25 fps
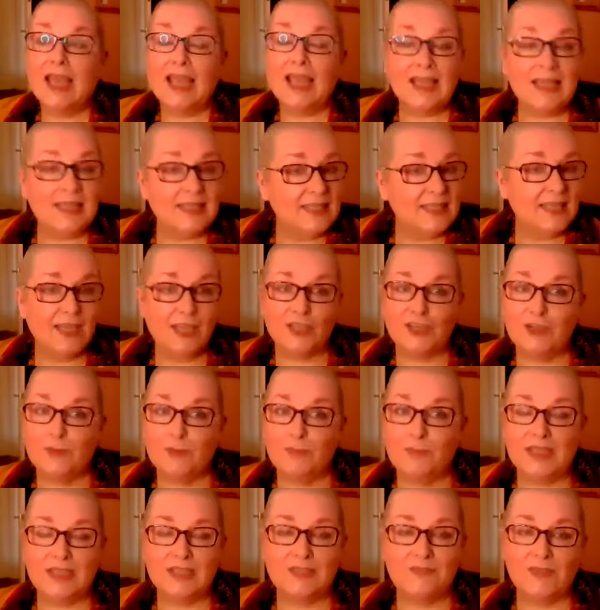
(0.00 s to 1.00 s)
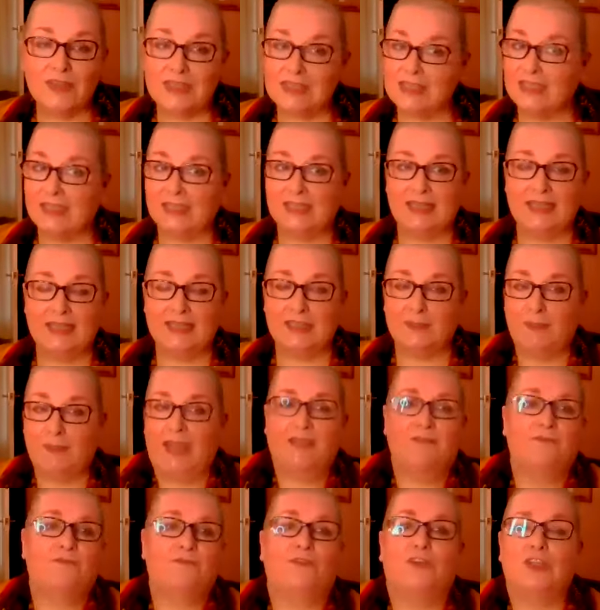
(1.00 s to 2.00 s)
Is it going to be as physically as
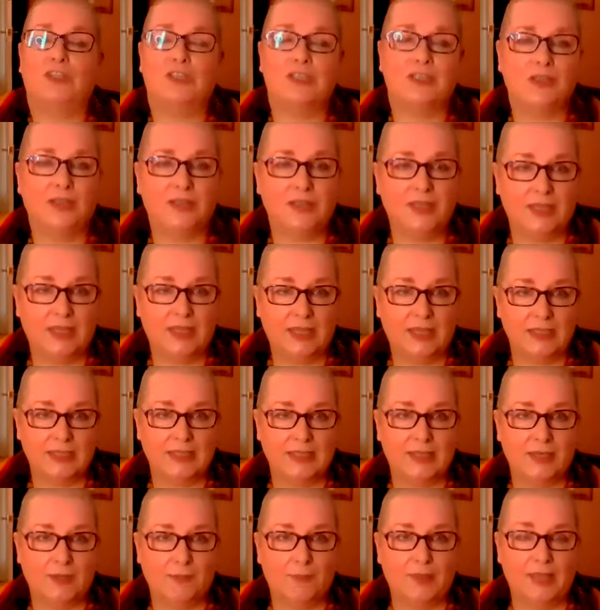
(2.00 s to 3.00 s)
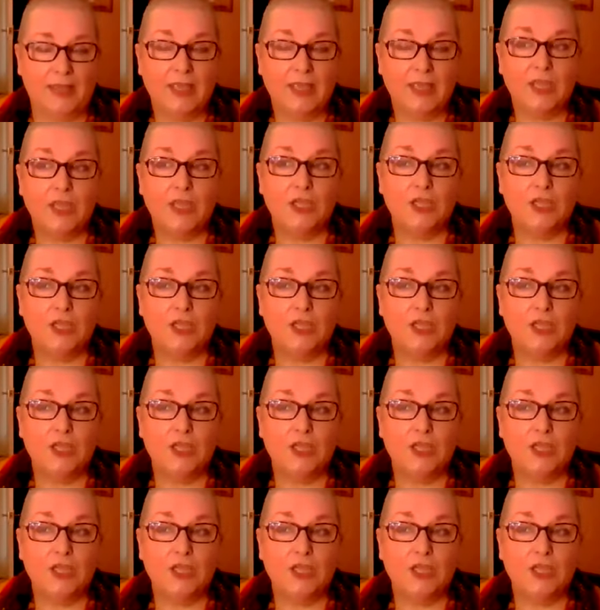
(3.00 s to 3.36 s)
painful as I think it's going to be?